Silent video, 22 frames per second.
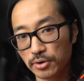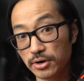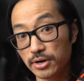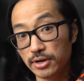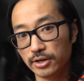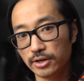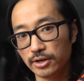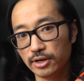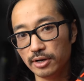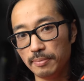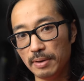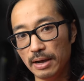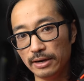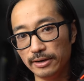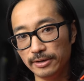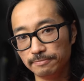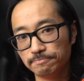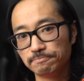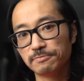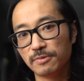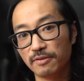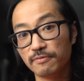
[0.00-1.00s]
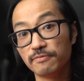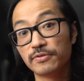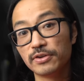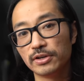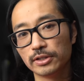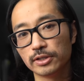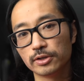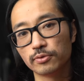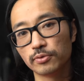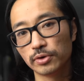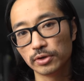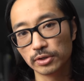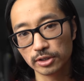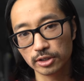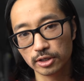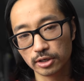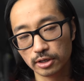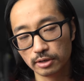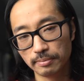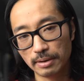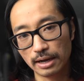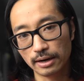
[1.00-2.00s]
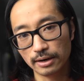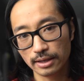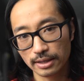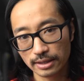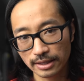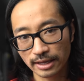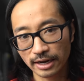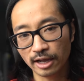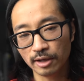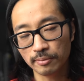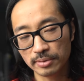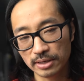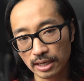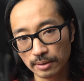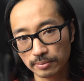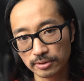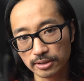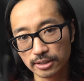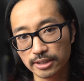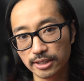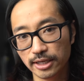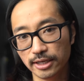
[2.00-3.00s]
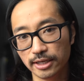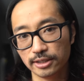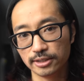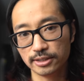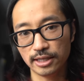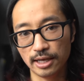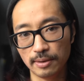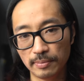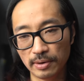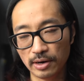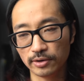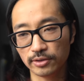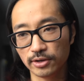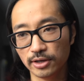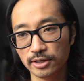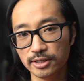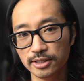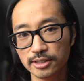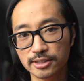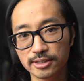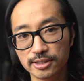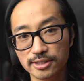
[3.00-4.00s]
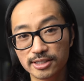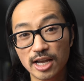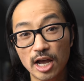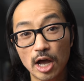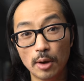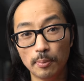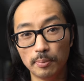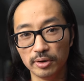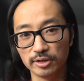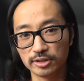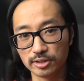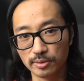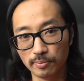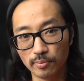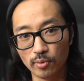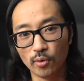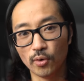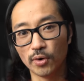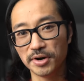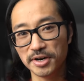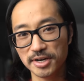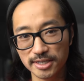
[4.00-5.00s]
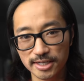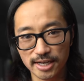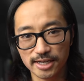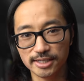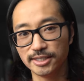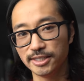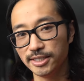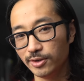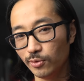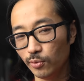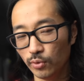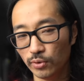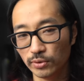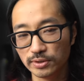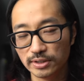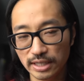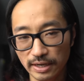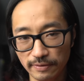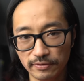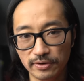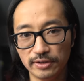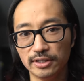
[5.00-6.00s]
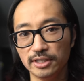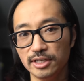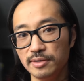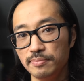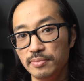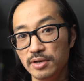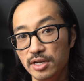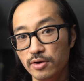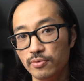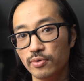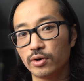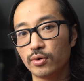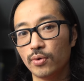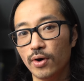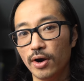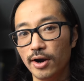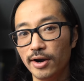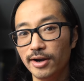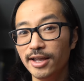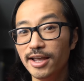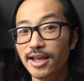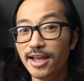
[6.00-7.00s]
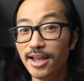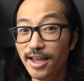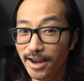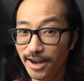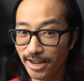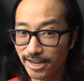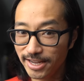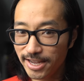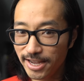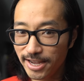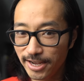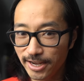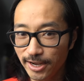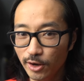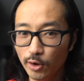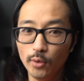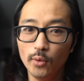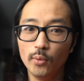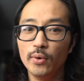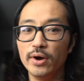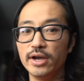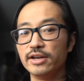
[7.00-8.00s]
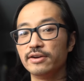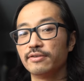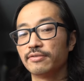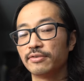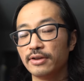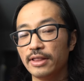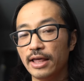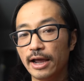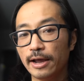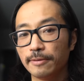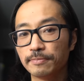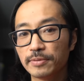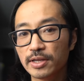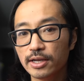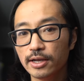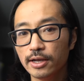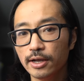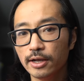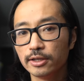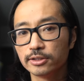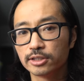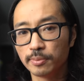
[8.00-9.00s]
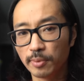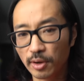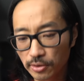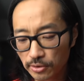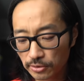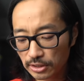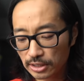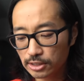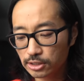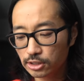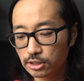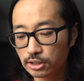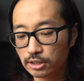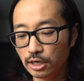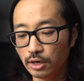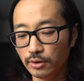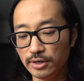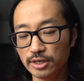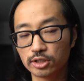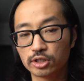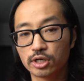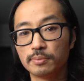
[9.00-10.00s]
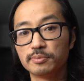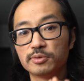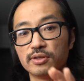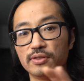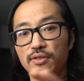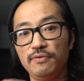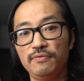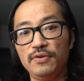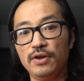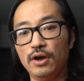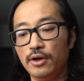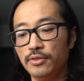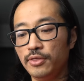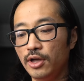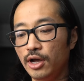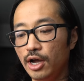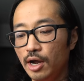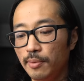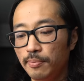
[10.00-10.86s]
pretty good about it. I'm feeling really good about it, that I'll be able to take it to that marathon distance, but some more testing will definitely be required, and I can't wait for that. Some other things to note in terms of the fit on the